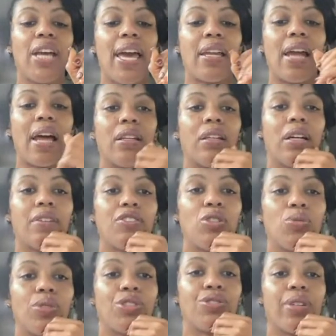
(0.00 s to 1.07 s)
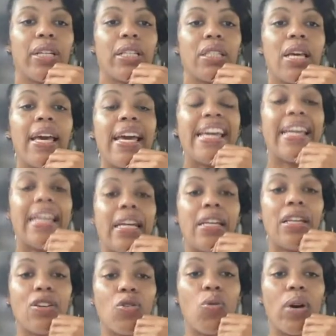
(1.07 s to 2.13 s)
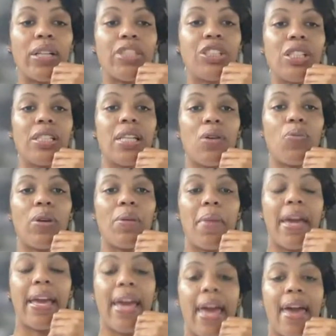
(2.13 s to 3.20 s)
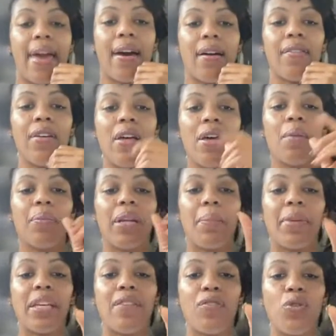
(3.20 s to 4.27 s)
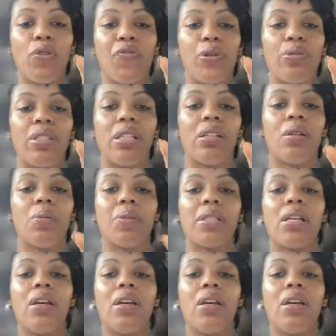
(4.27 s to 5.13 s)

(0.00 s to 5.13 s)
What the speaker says: I'd love to address any questions that we may have, but I'm going to give you a few tips.